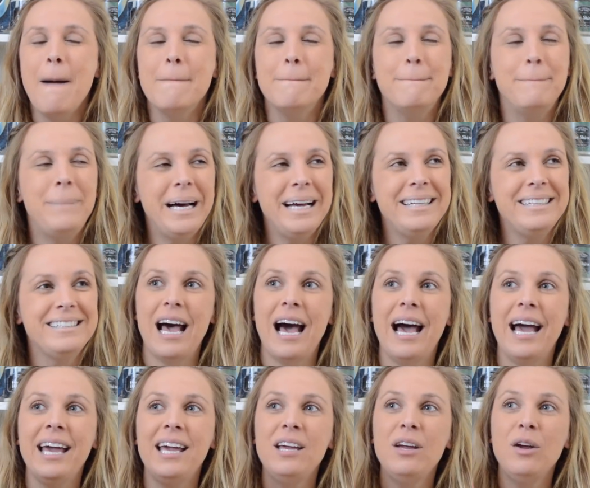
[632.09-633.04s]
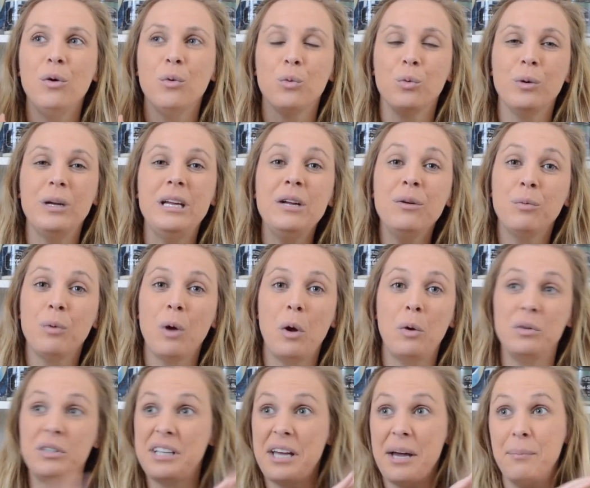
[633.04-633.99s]
But I
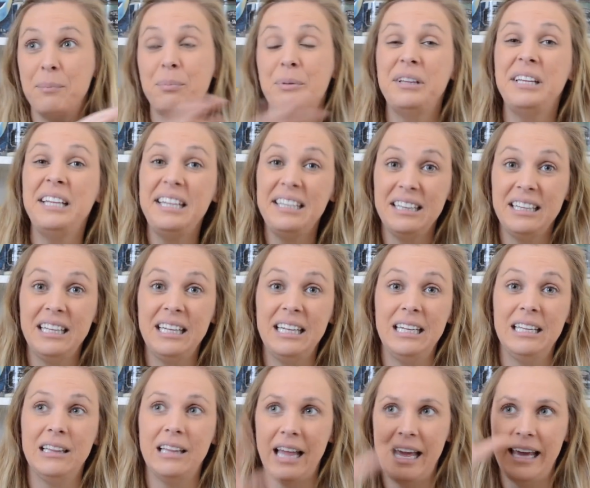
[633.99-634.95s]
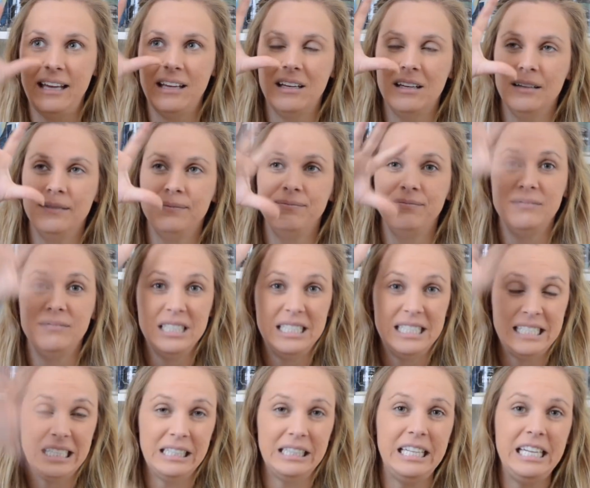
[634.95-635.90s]
rewrote completely, like
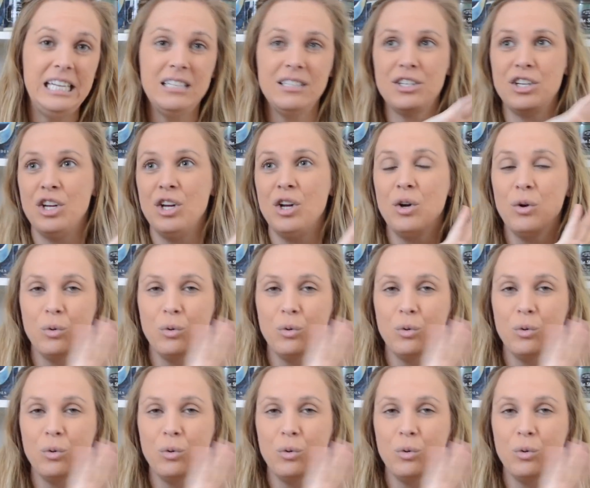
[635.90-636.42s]
delete,